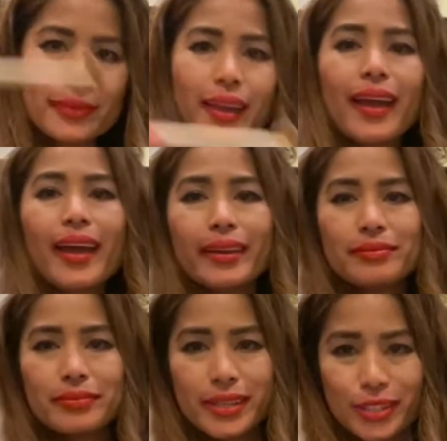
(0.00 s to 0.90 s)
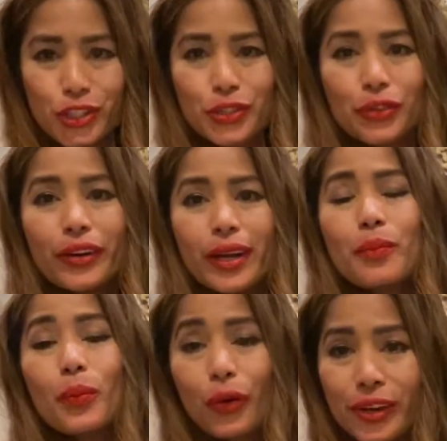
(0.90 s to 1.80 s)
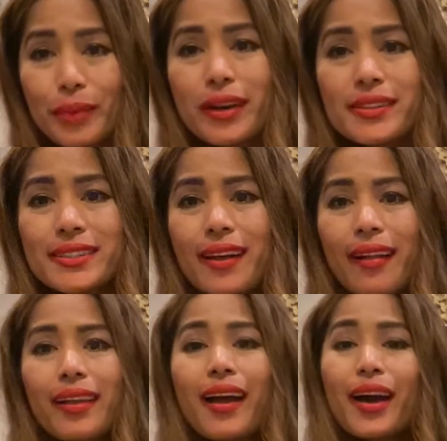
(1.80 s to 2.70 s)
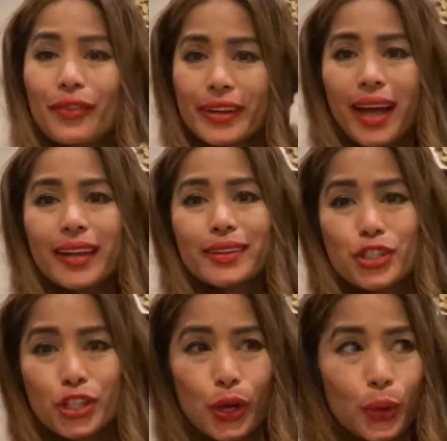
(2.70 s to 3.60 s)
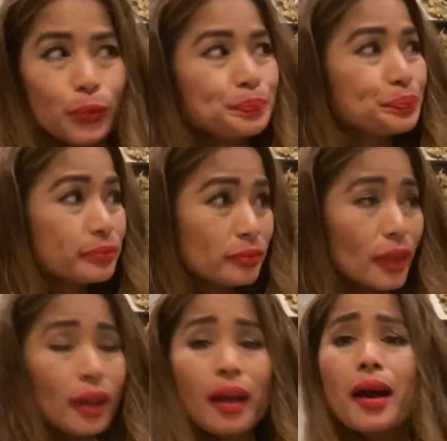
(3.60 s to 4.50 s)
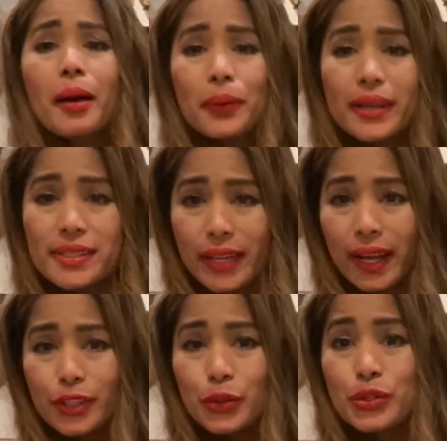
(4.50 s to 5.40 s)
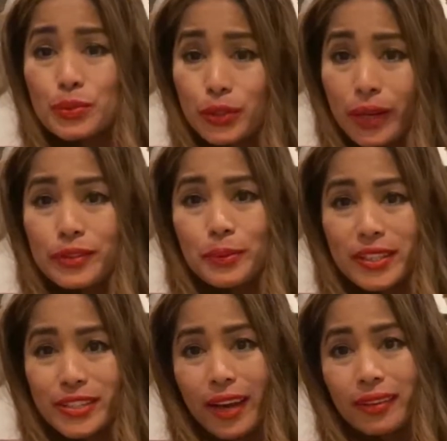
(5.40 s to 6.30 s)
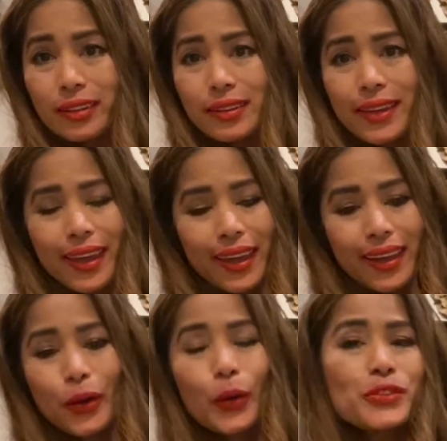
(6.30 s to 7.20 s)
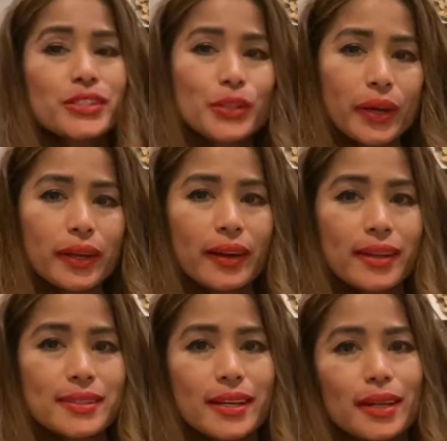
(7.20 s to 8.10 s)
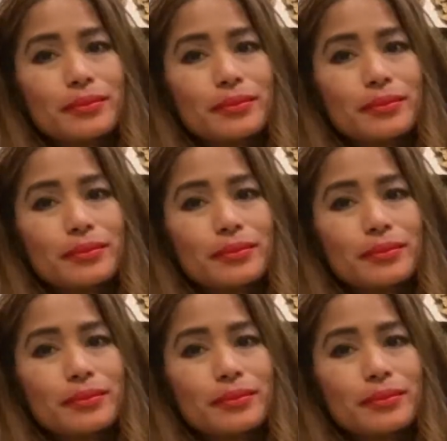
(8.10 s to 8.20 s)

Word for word: hey this is your friend Maria Marcel reality show Please kindly do subscribe to my channel and hope to see you again next time.